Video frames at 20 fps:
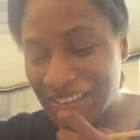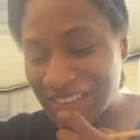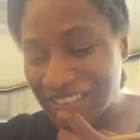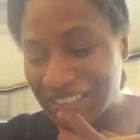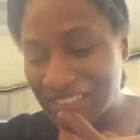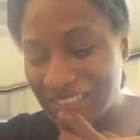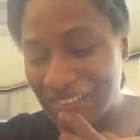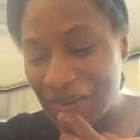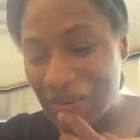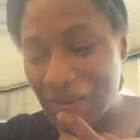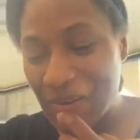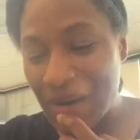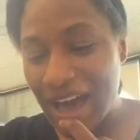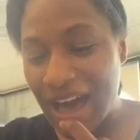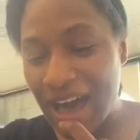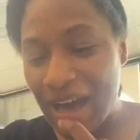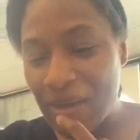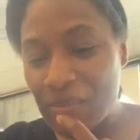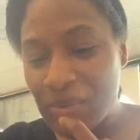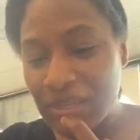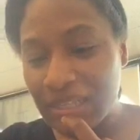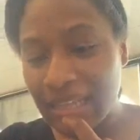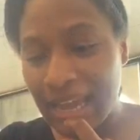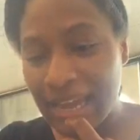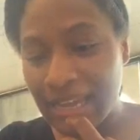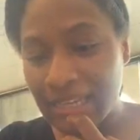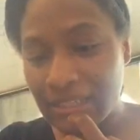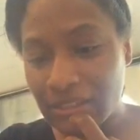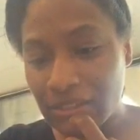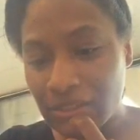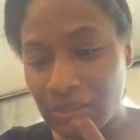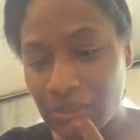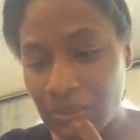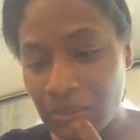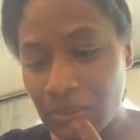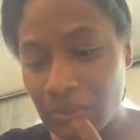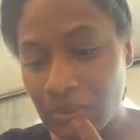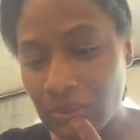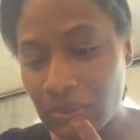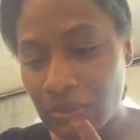so I would like
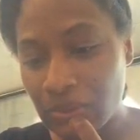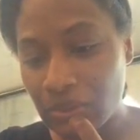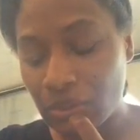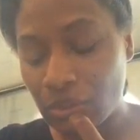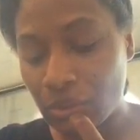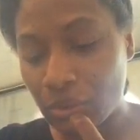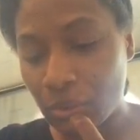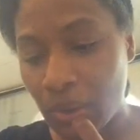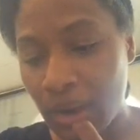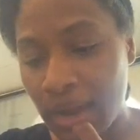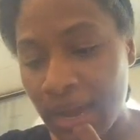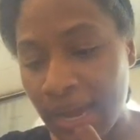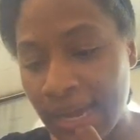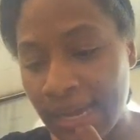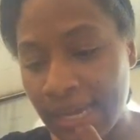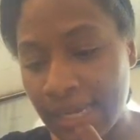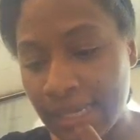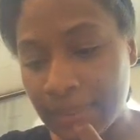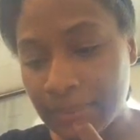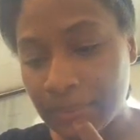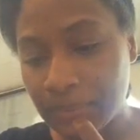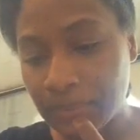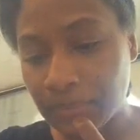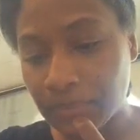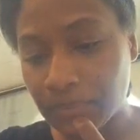to try